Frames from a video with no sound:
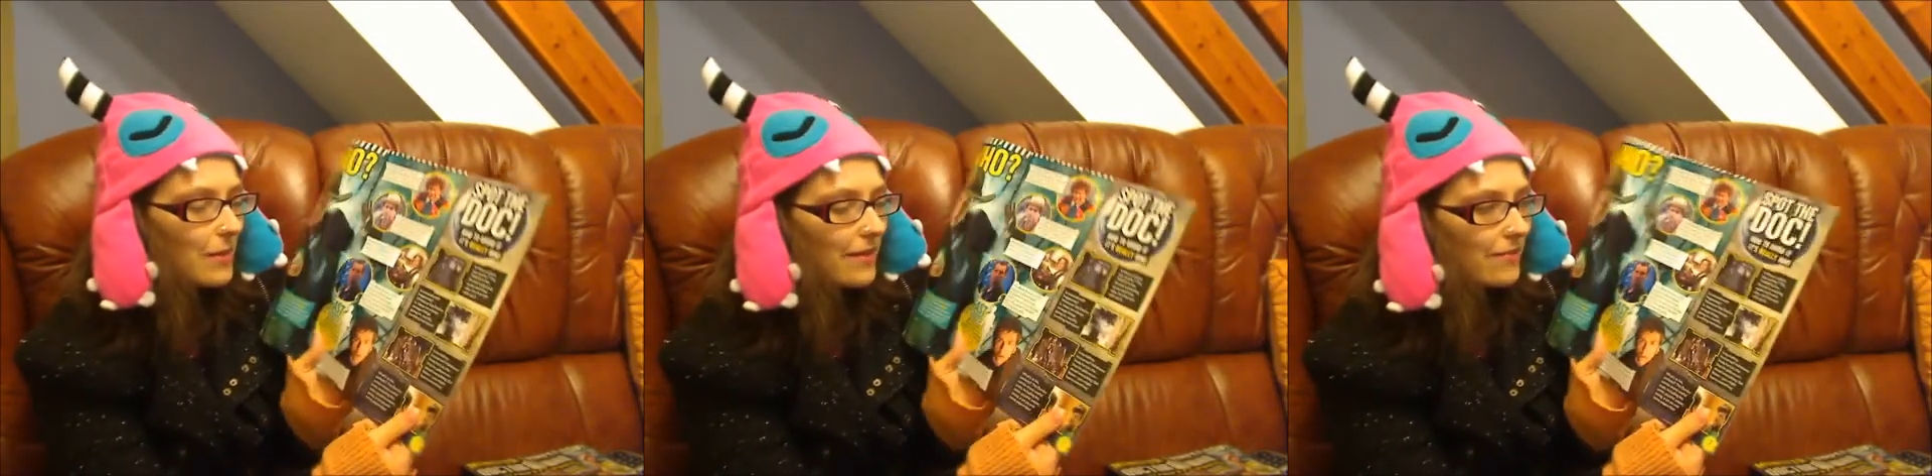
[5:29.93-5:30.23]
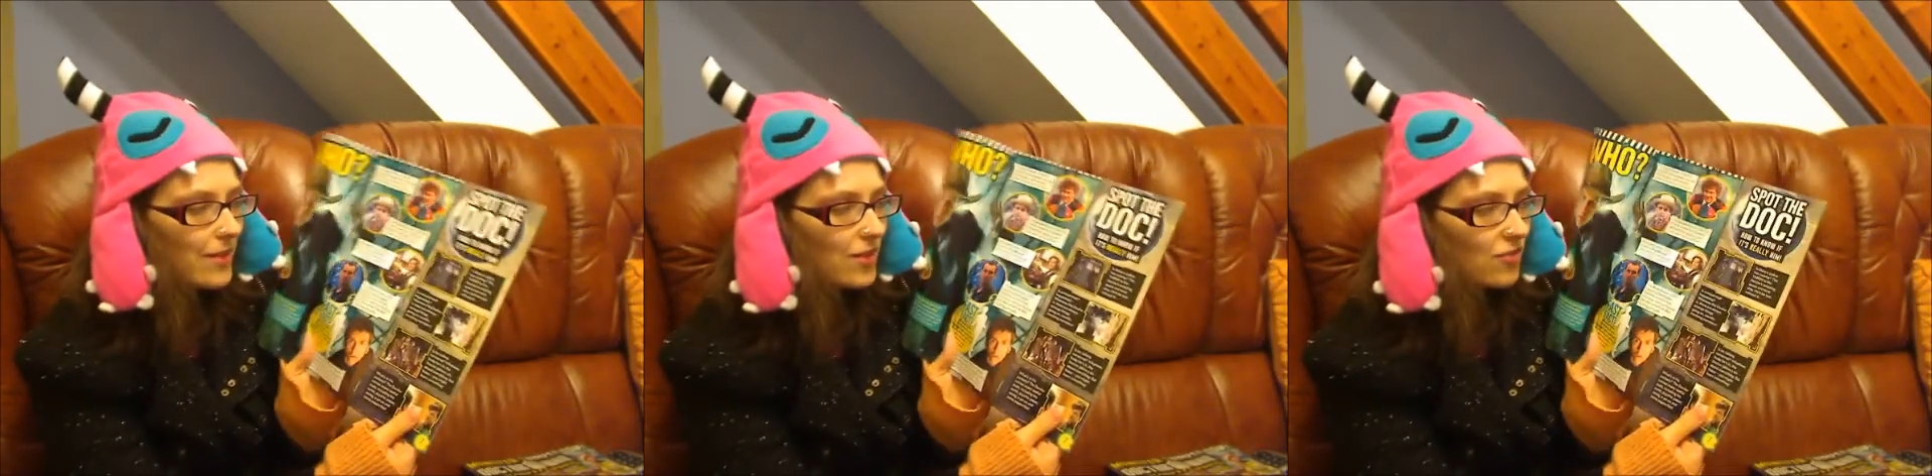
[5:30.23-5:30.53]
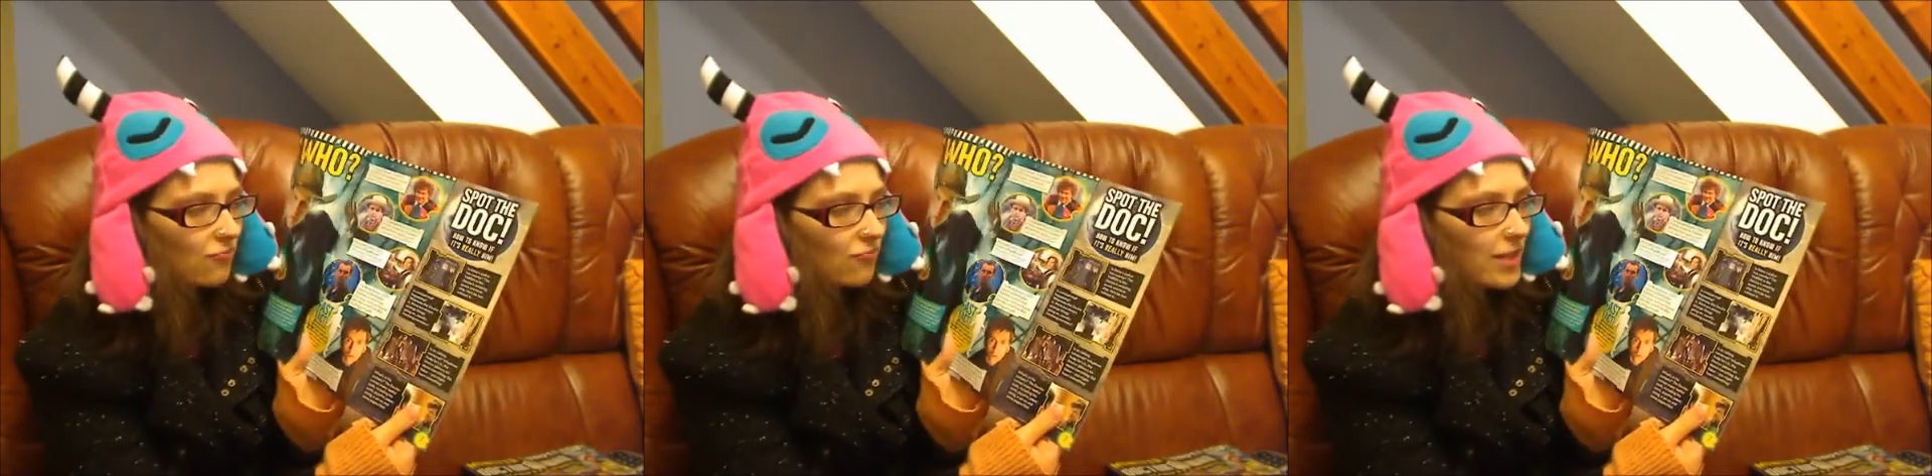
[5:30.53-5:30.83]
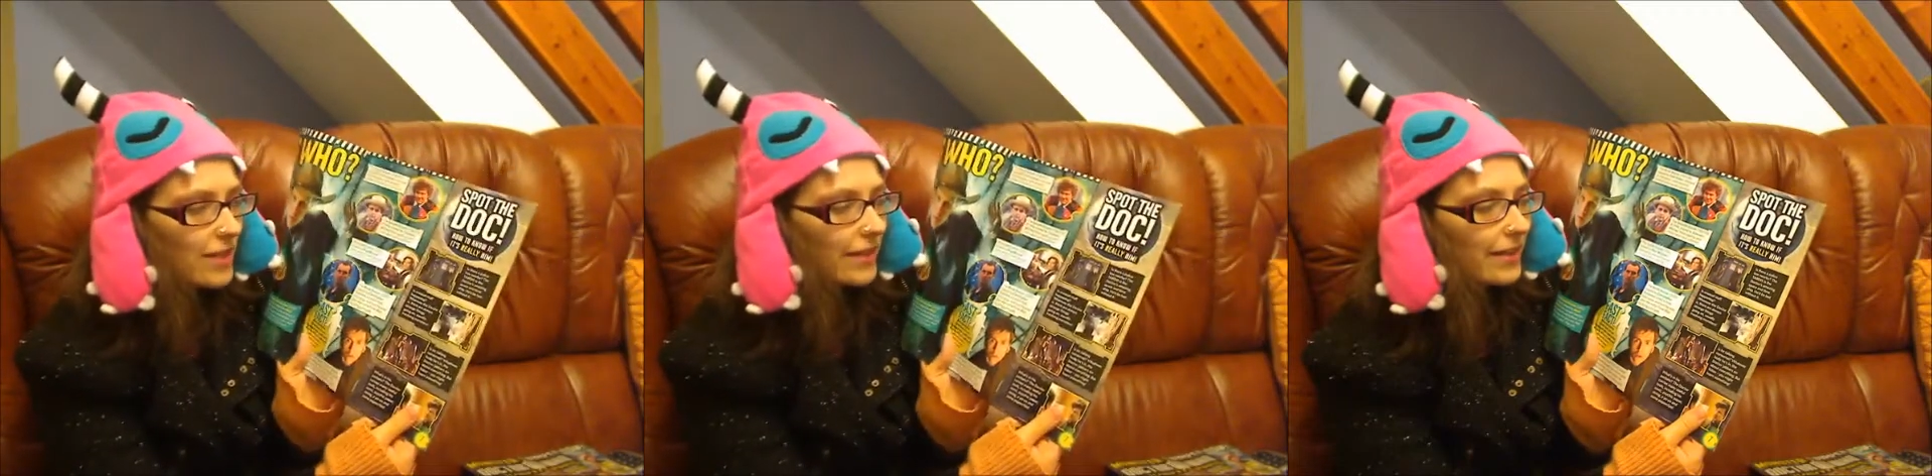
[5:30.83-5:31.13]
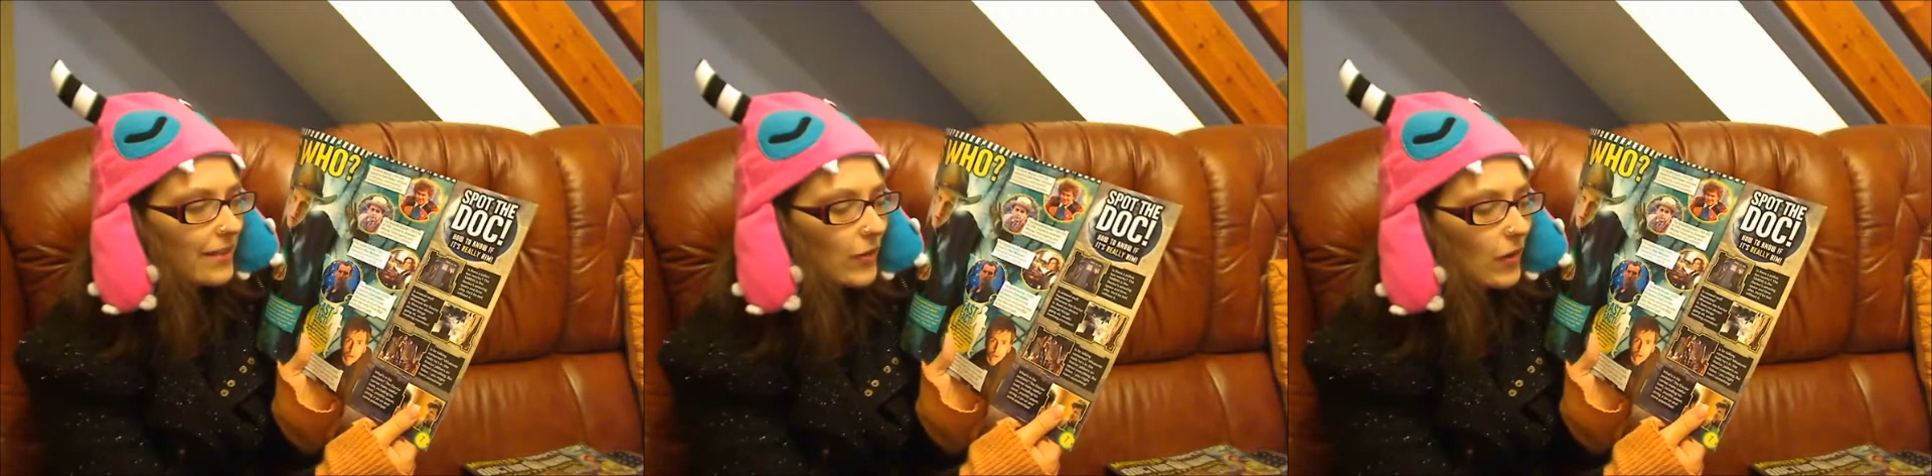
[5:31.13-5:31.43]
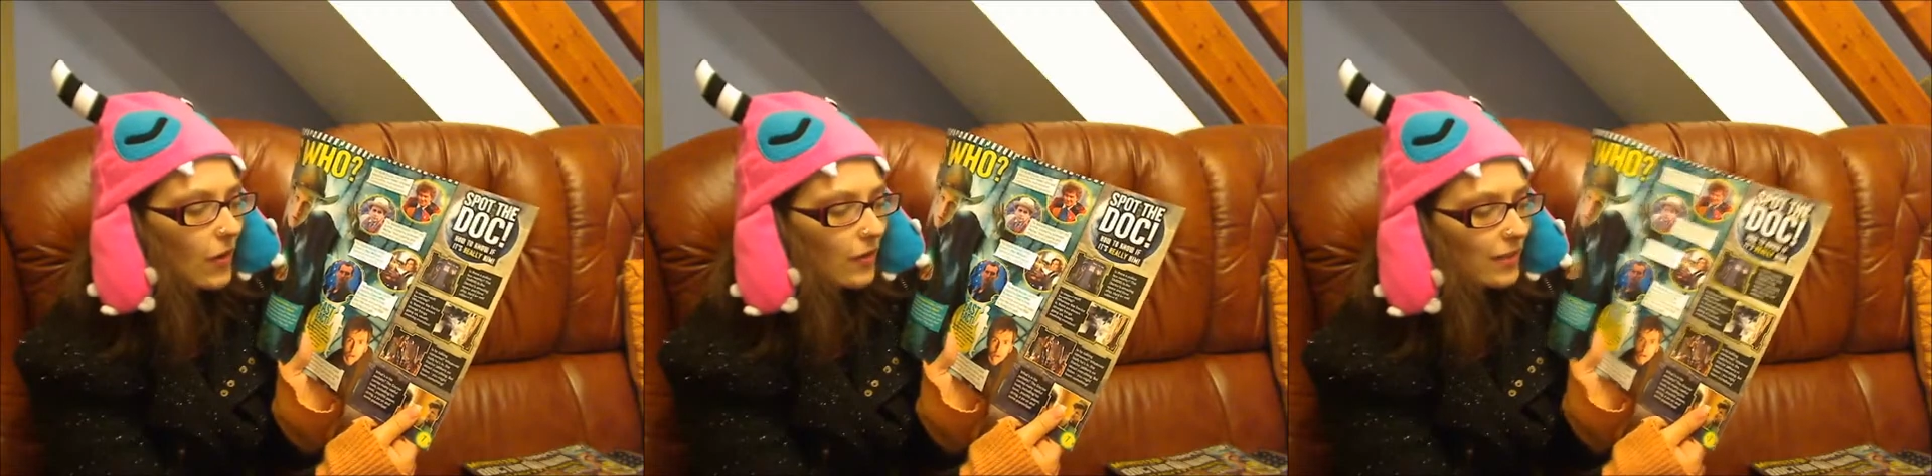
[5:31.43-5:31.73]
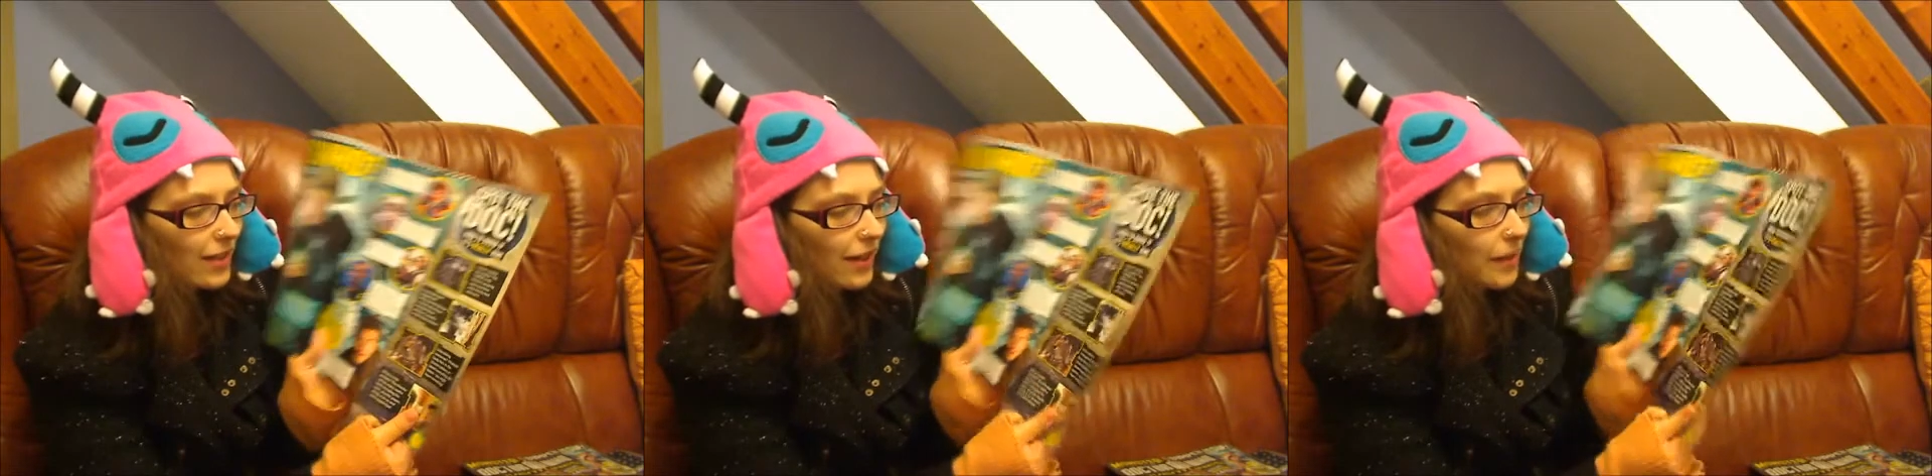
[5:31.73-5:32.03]
if it's really the
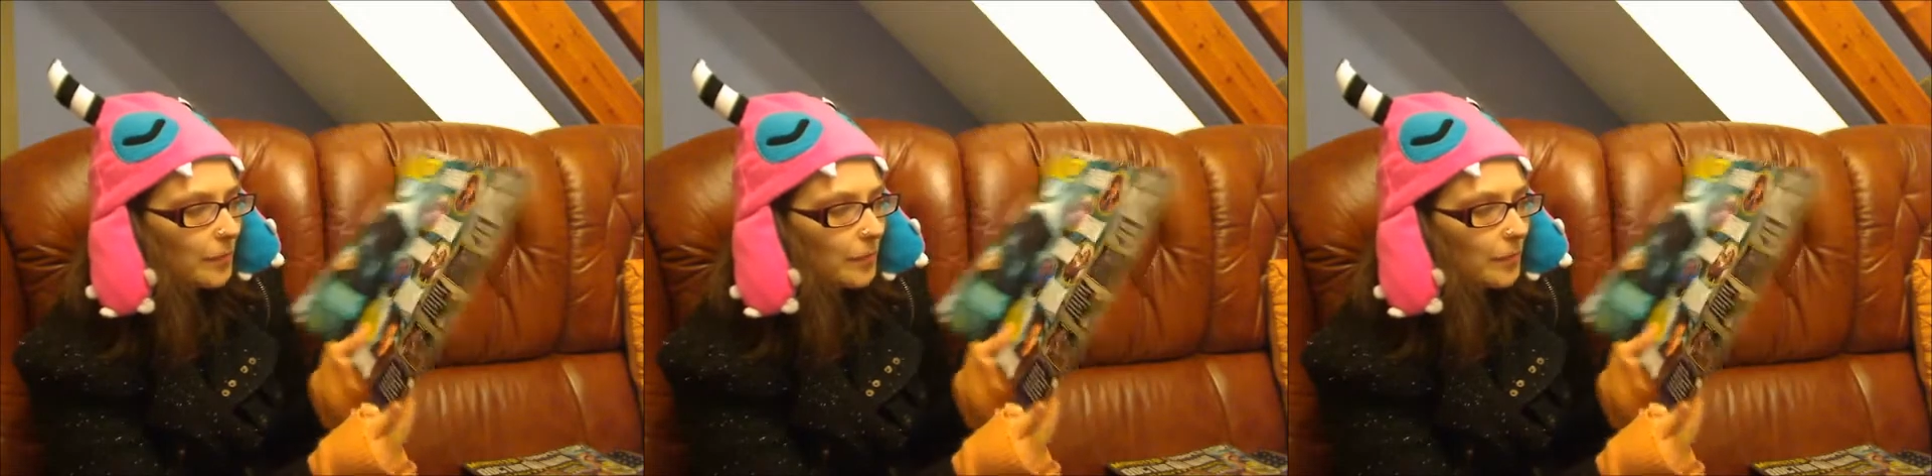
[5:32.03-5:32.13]
Doctor.